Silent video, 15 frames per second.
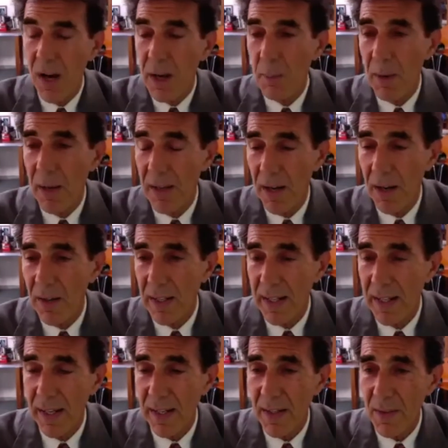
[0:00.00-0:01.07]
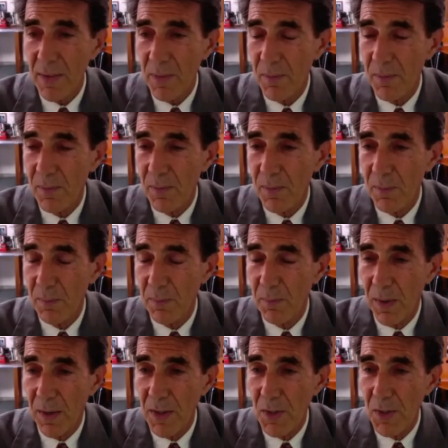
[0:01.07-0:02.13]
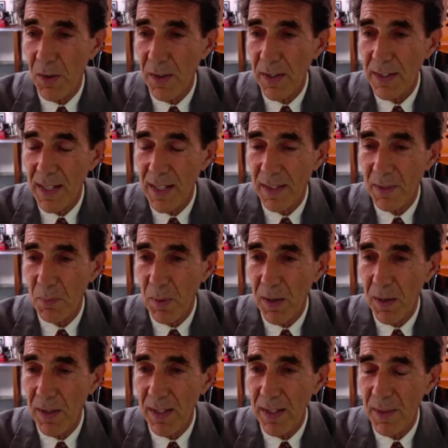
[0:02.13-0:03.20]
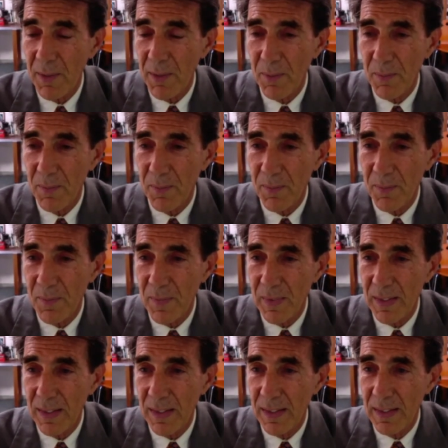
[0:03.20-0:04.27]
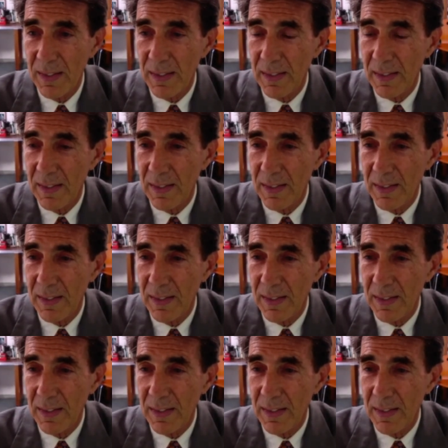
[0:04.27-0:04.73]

about art again? Our drawings at the party? Well, what